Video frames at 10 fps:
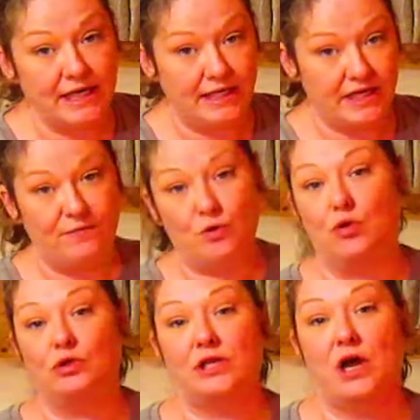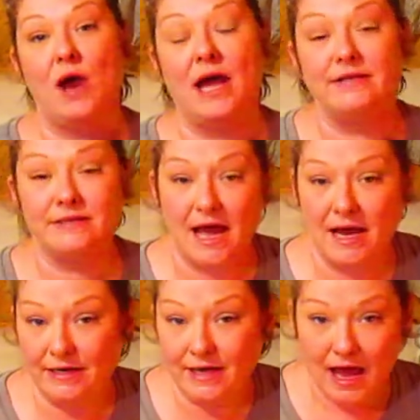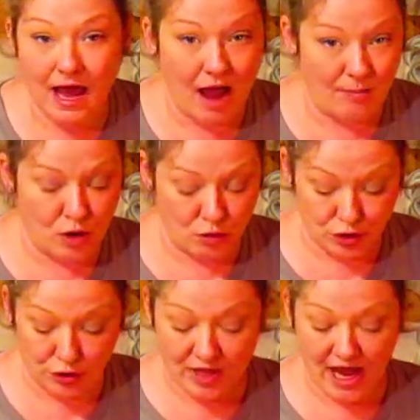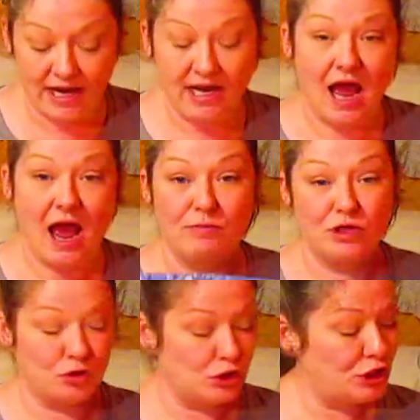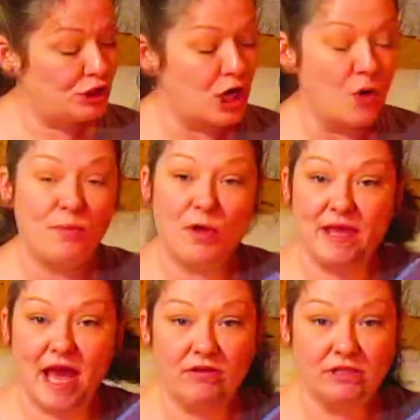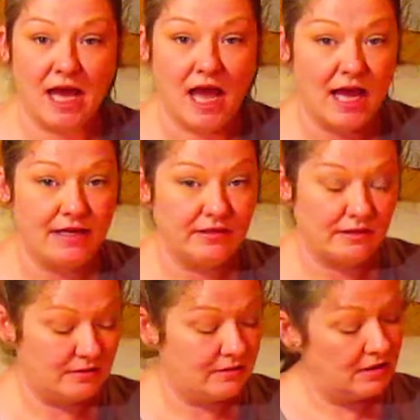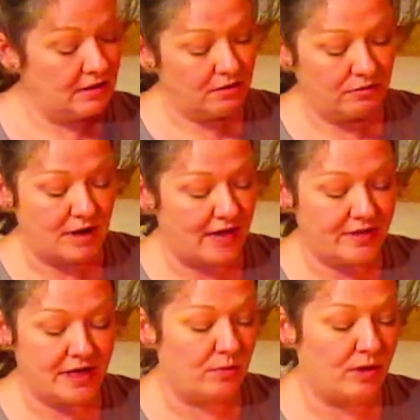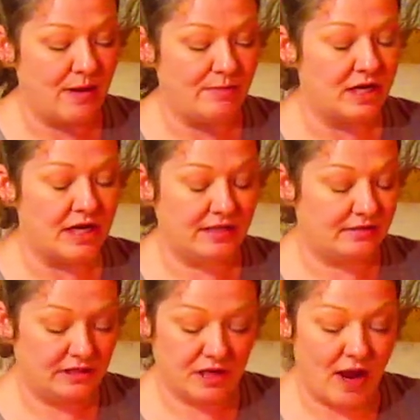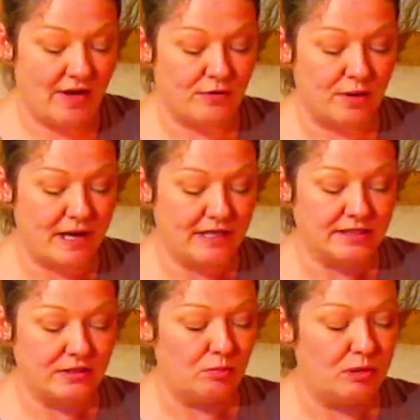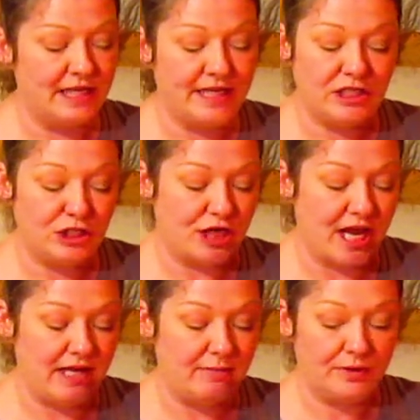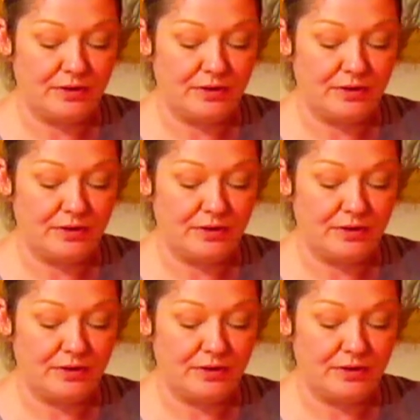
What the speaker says: and difficult. So I decided I'm not going to do that. I'm just going to sew them on the outside right there when I'm done. So after I make this little pleated shape,